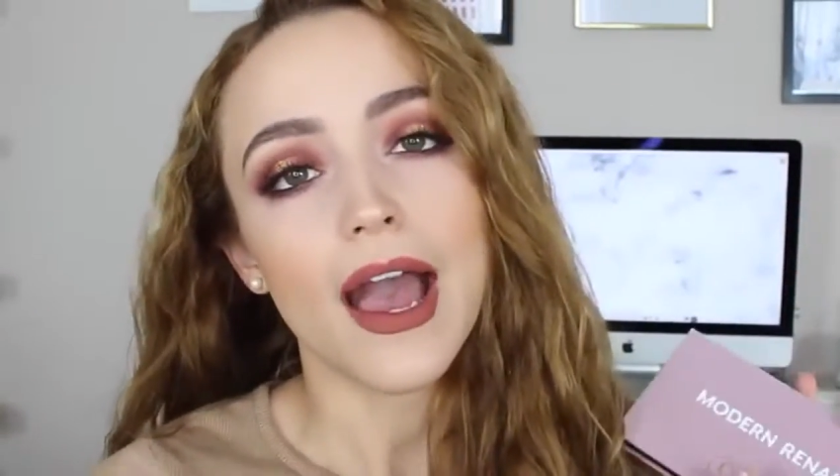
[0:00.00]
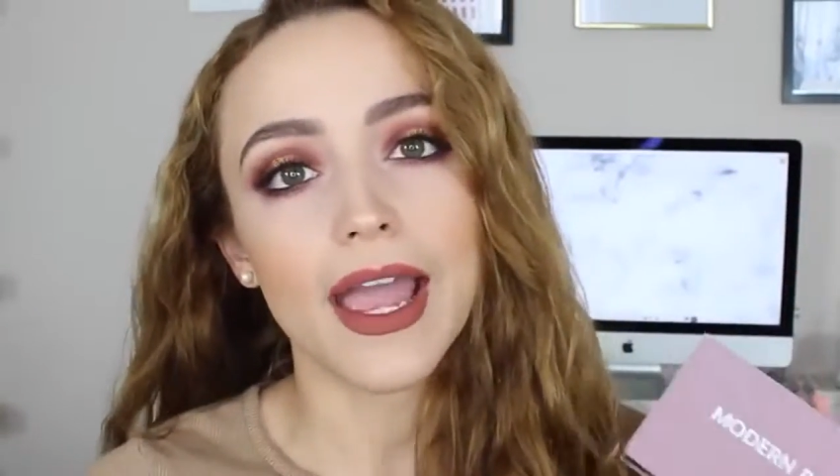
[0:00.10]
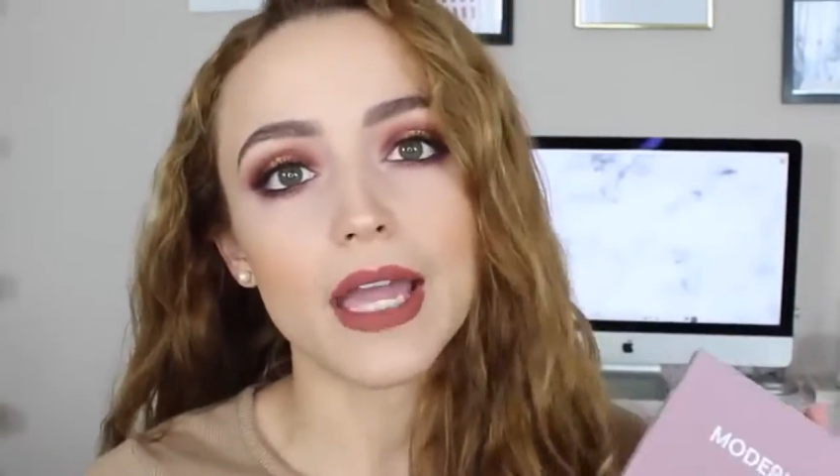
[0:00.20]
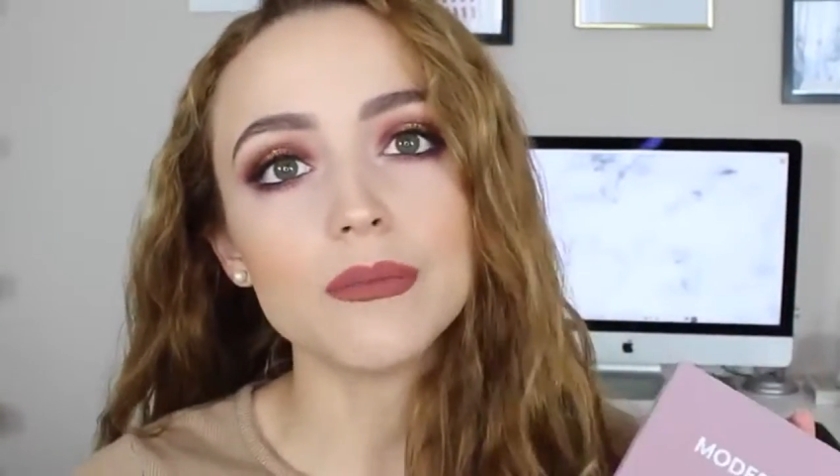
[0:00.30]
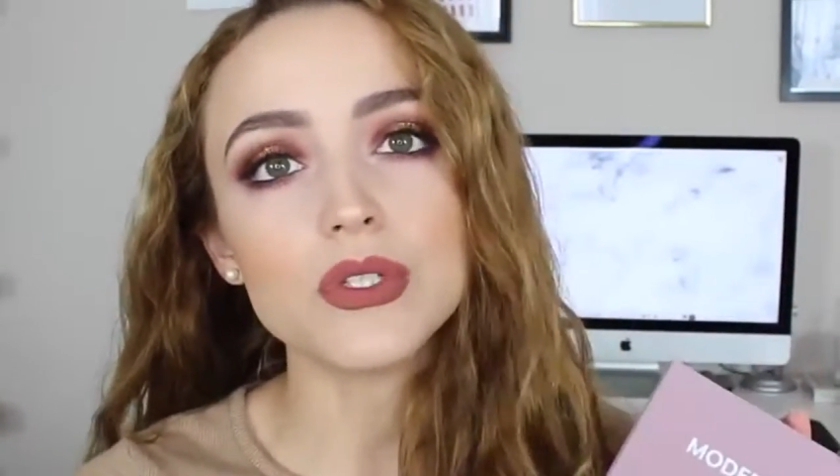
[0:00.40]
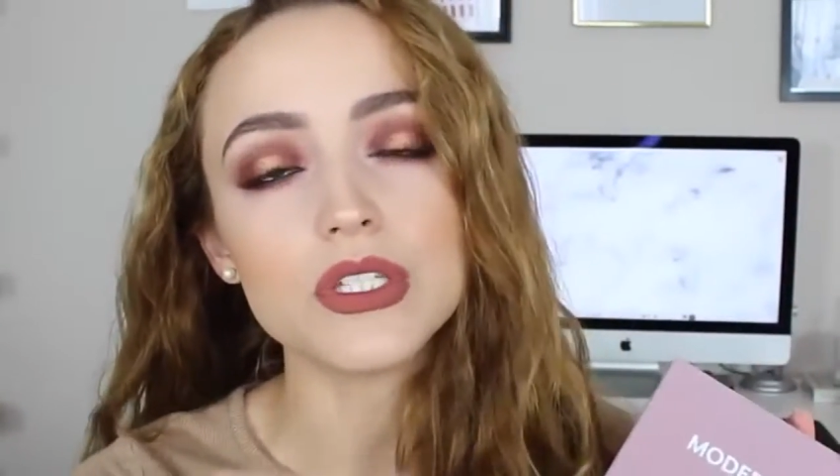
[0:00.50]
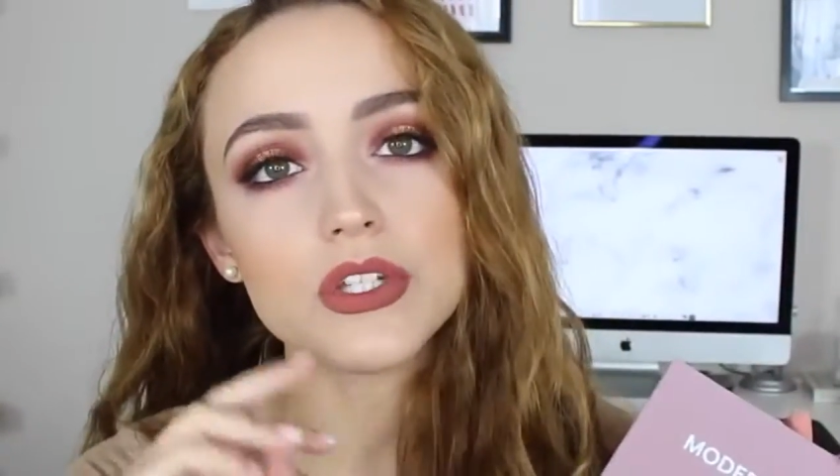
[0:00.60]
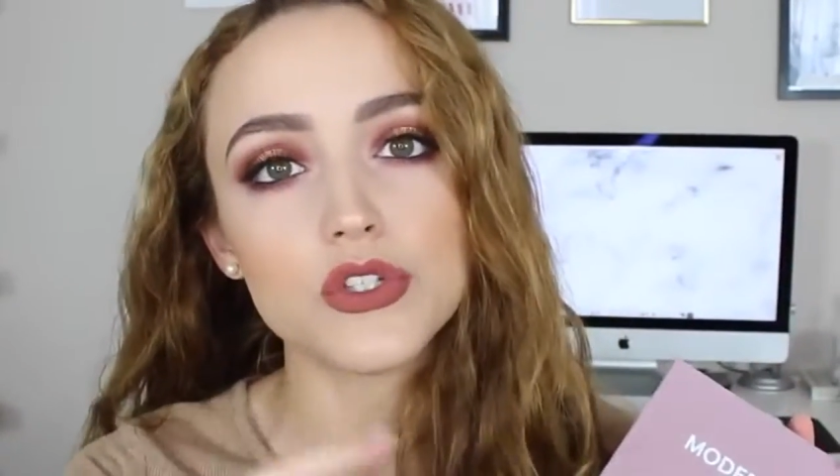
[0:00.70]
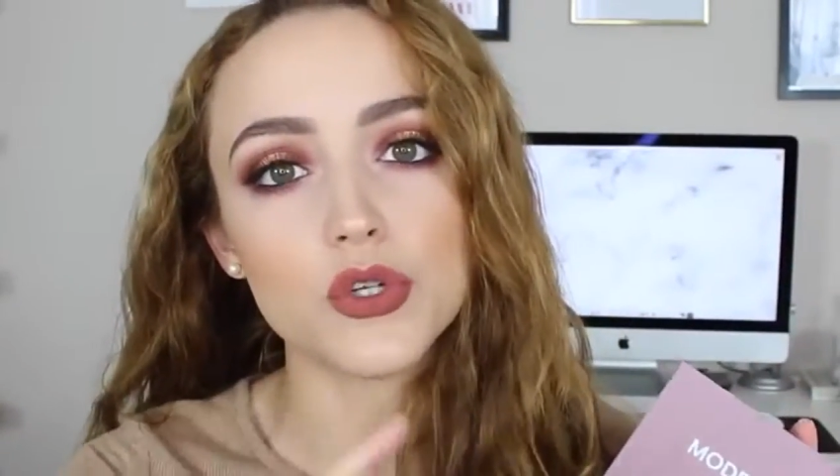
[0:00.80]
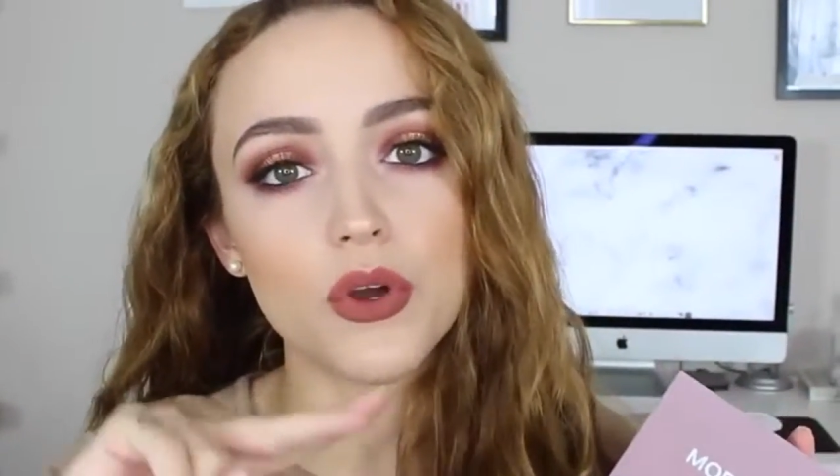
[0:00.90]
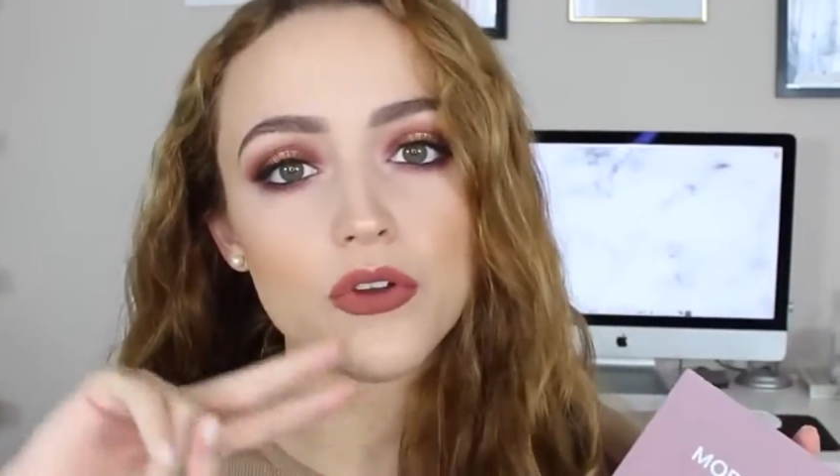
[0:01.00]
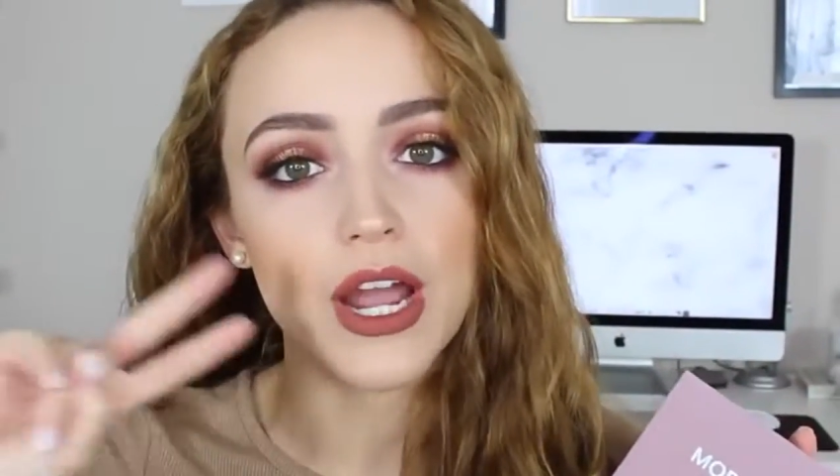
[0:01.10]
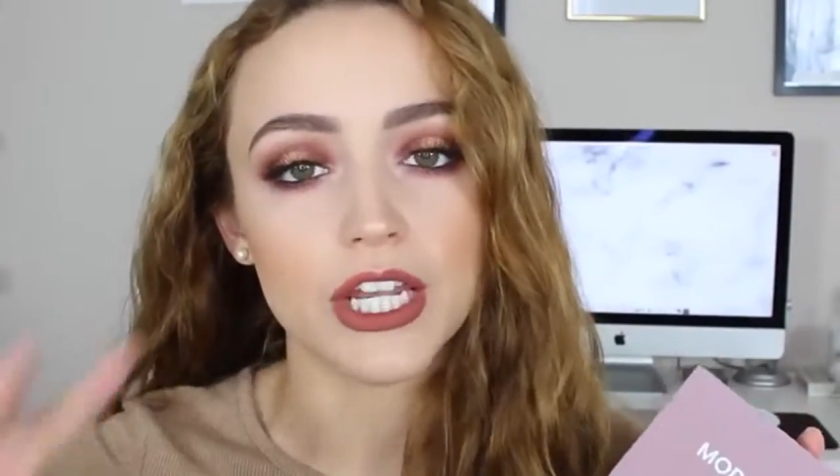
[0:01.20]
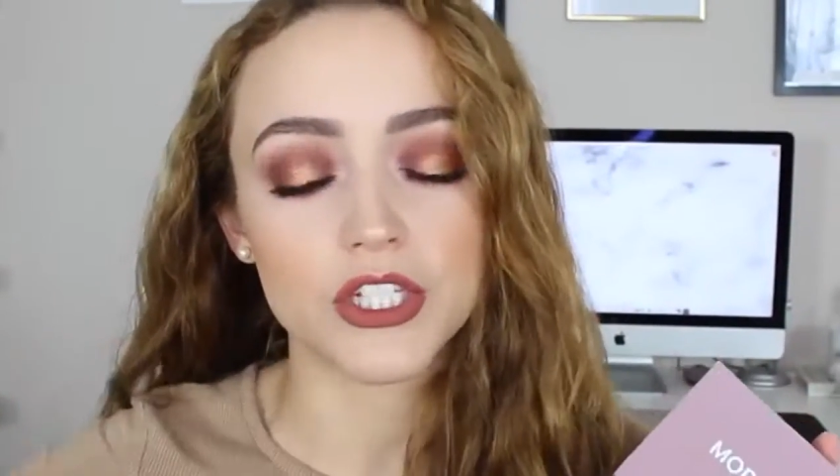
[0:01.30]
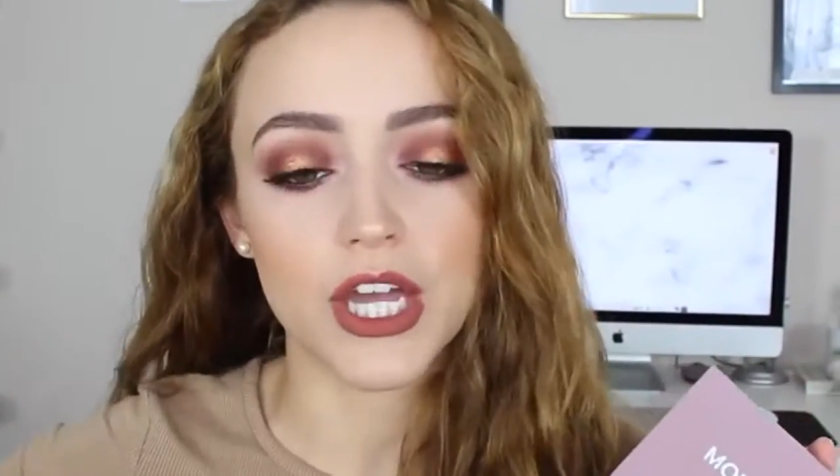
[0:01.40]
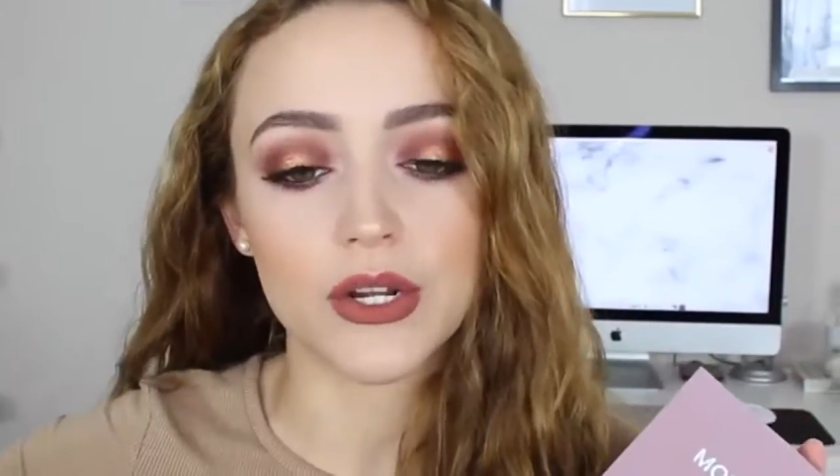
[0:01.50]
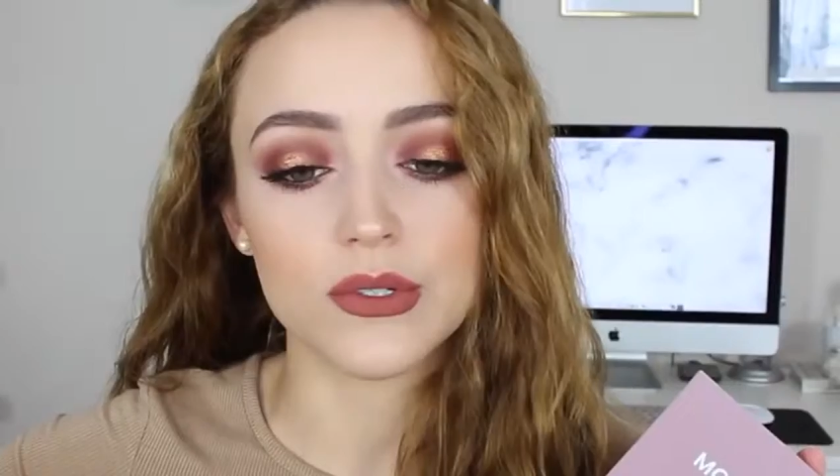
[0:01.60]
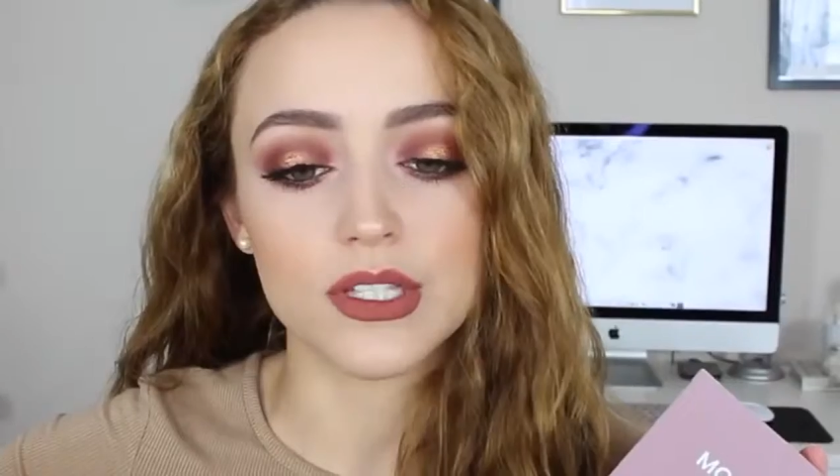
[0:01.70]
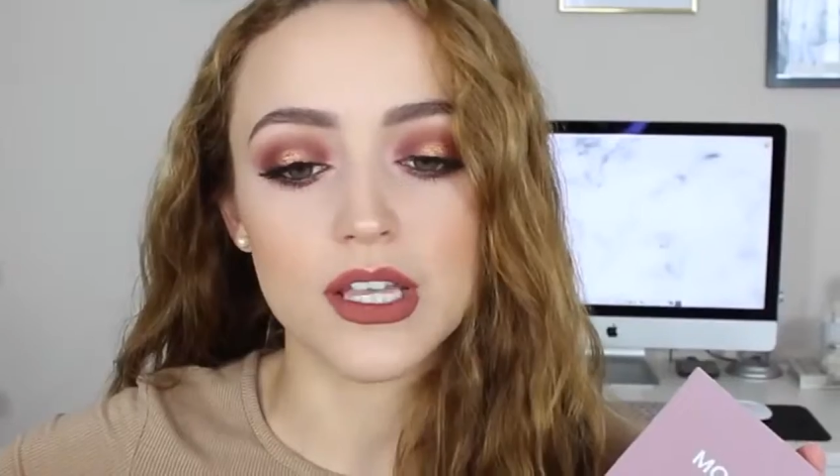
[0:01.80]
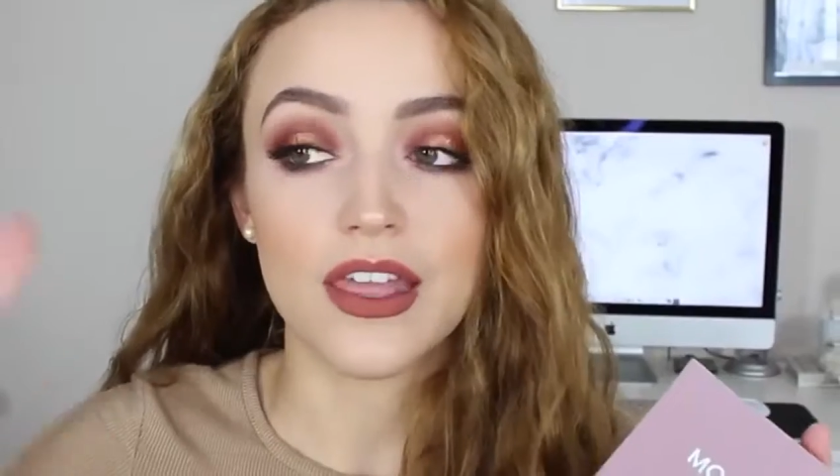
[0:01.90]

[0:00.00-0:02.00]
I am using two other eyeshadows